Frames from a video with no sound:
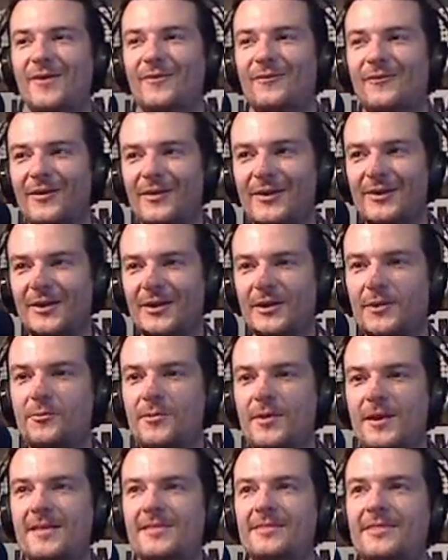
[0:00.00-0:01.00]
What kind of
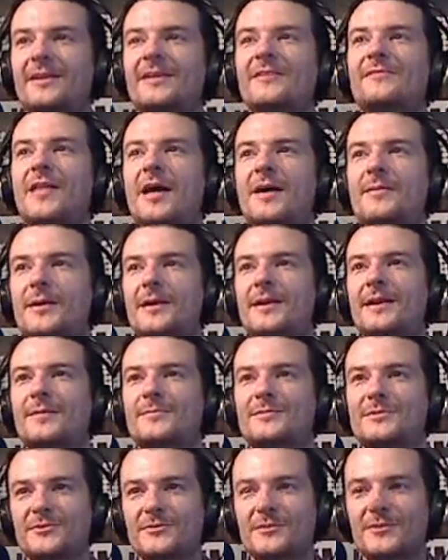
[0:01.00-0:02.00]
weird thing have they been
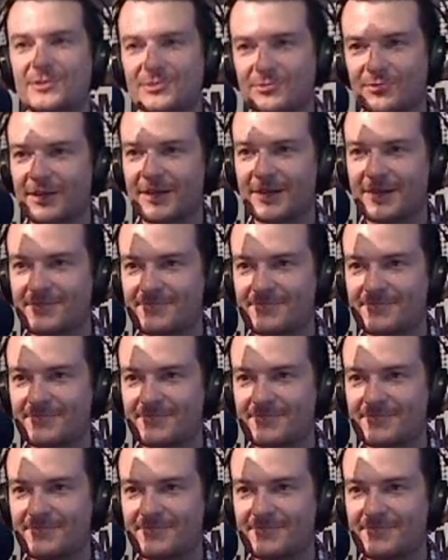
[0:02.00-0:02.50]
up to this week?